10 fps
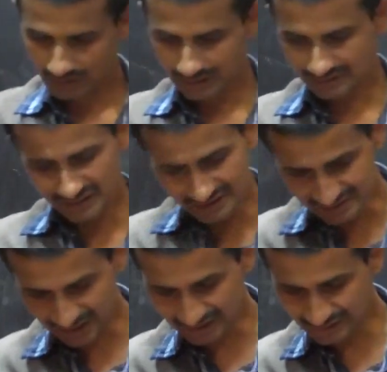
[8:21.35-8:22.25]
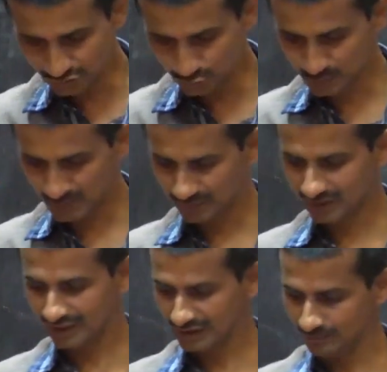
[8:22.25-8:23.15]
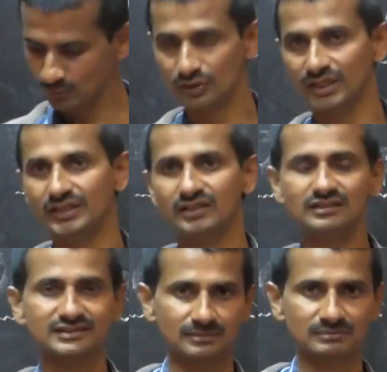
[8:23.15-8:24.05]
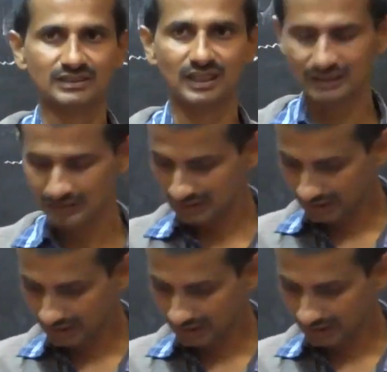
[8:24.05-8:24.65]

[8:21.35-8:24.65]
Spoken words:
And he started the newspaper like Muk Nayak, Samta,